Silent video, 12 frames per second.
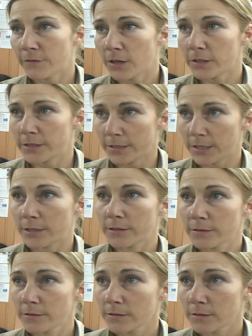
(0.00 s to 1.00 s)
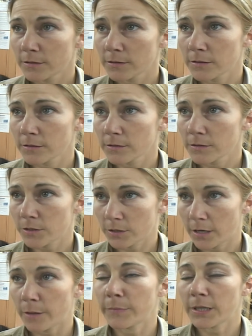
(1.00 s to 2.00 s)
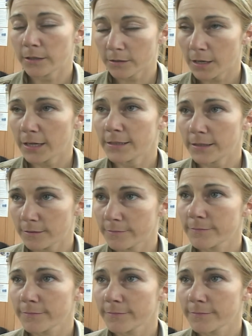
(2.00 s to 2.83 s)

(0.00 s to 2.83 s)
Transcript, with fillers: volunteered, volunteered to come here. I did.